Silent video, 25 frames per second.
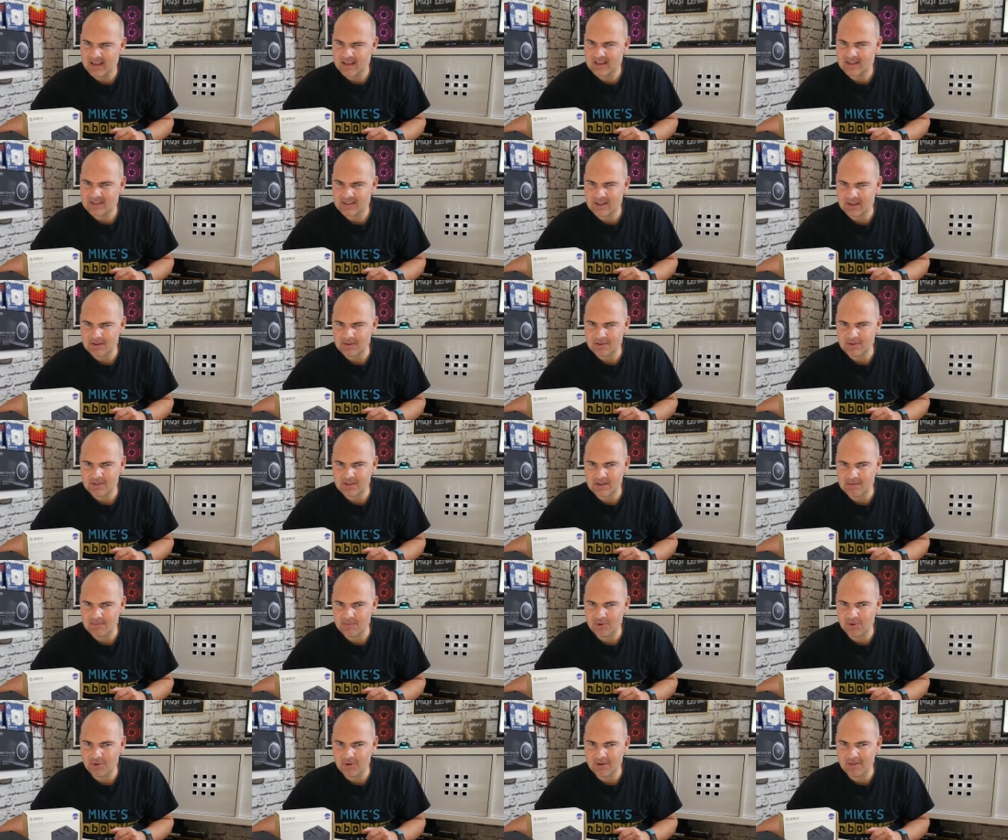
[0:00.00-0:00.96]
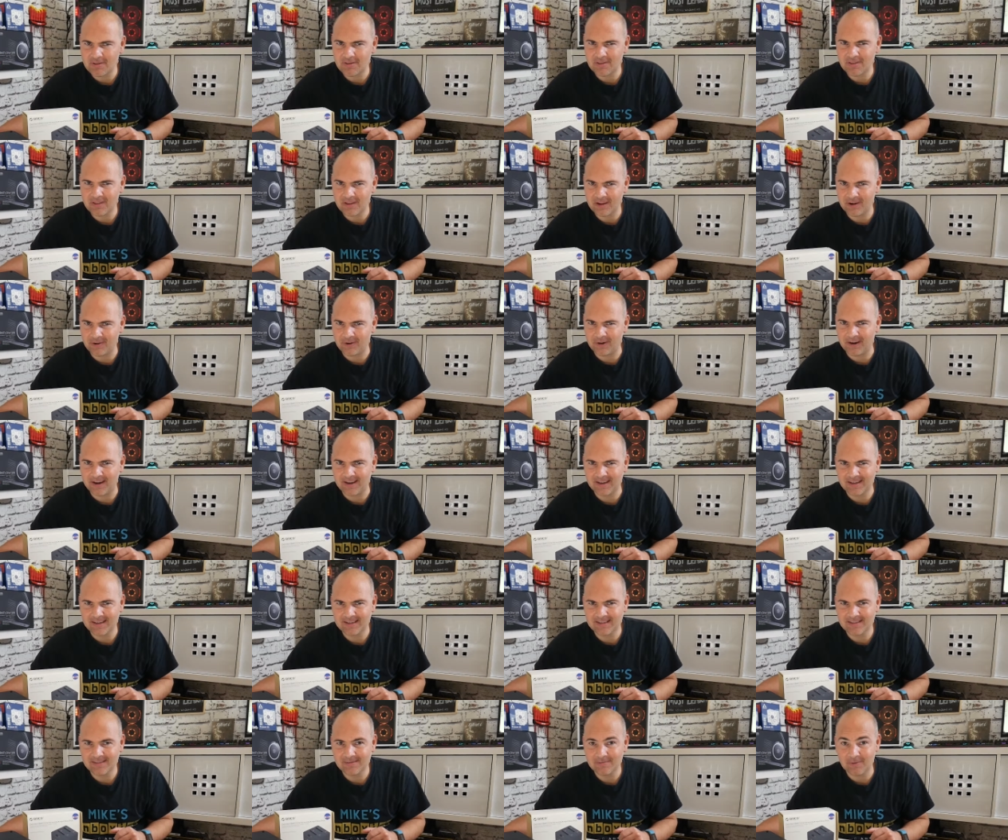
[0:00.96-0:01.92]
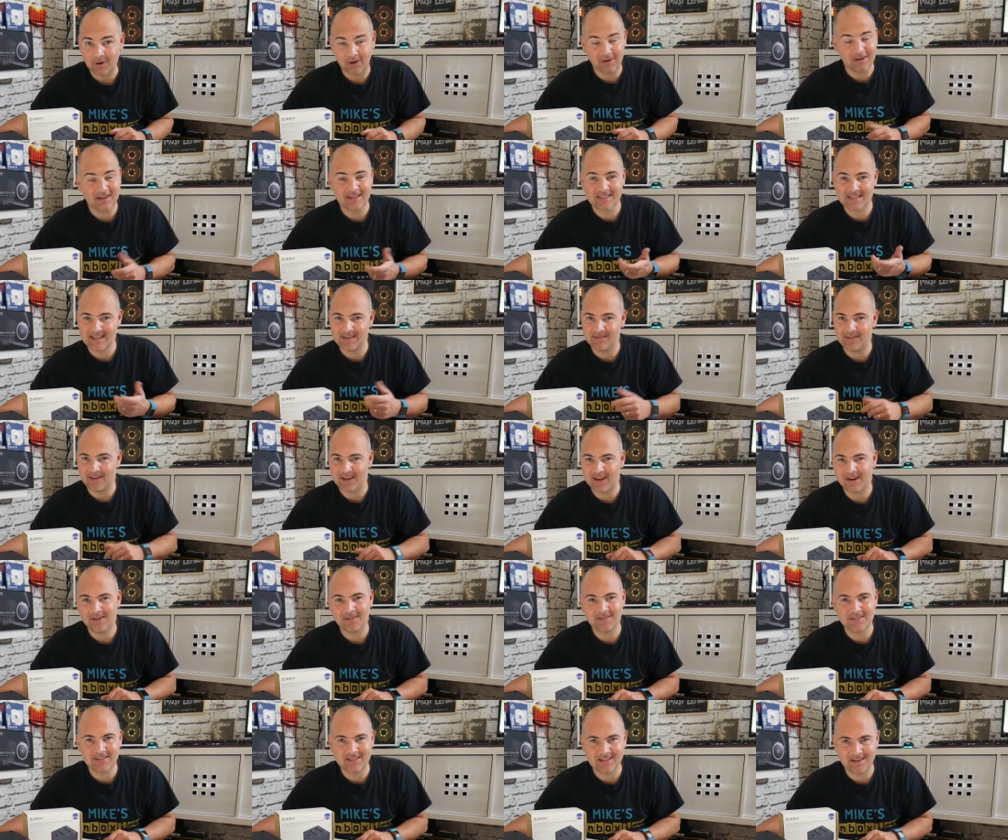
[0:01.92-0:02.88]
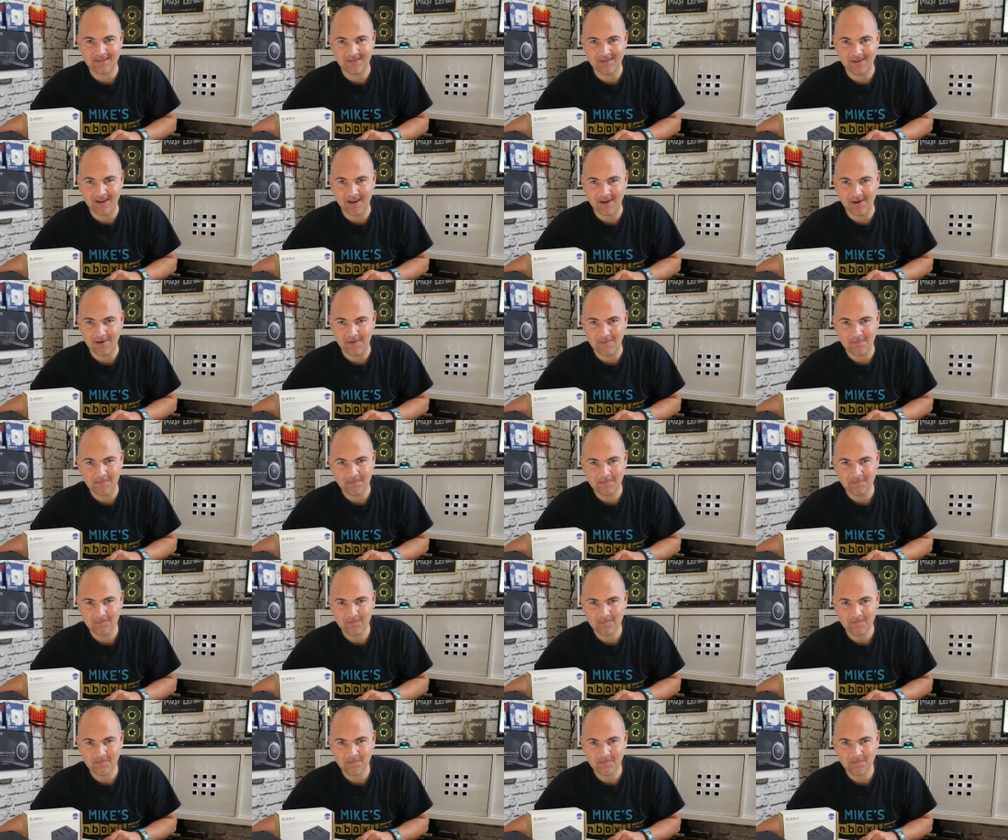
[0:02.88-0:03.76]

Sounds simple in theory, but let's give it a go and see how we get on.